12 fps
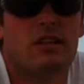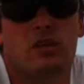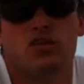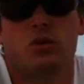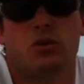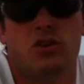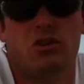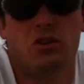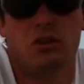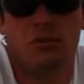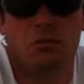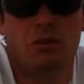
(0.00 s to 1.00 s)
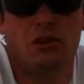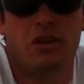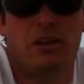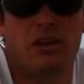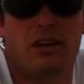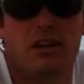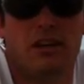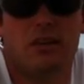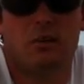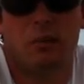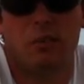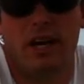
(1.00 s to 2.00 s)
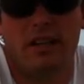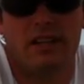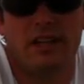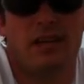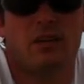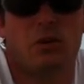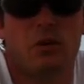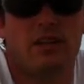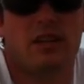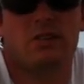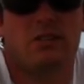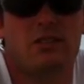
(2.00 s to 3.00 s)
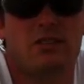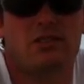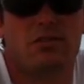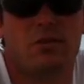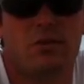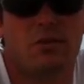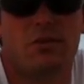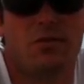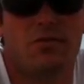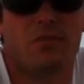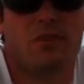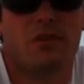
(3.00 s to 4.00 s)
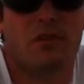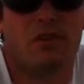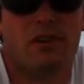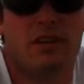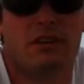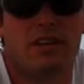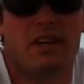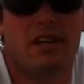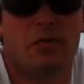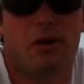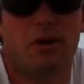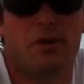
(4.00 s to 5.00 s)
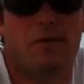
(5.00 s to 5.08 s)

Long story short, we planned it and it worked out. So excited about it.